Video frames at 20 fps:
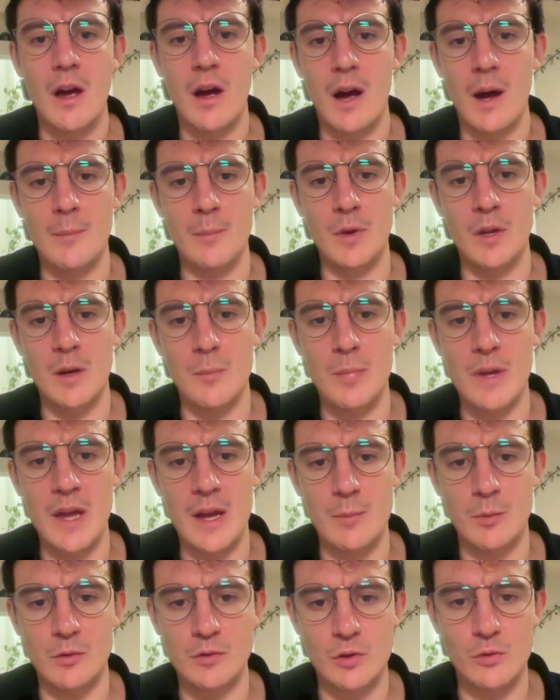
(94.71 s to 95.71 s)
I'm going to be
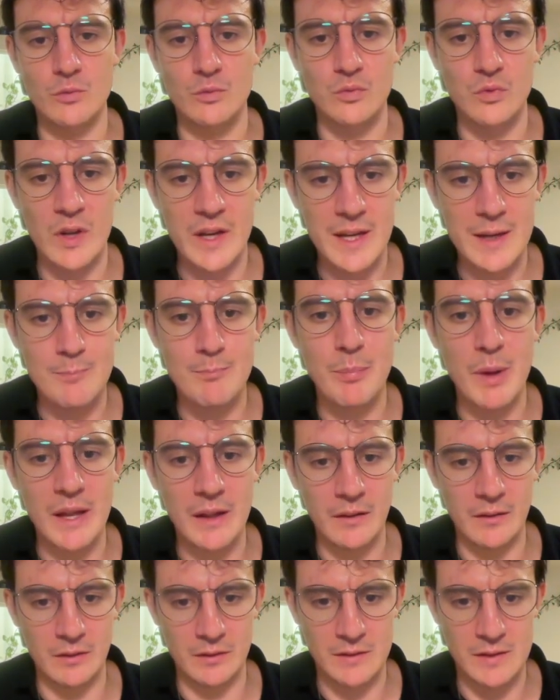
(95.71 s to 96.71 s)
able to
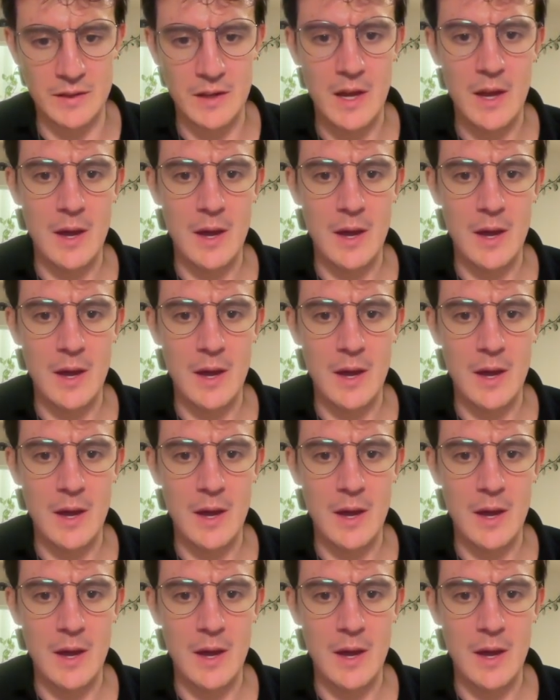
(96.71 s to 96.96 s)
rebuild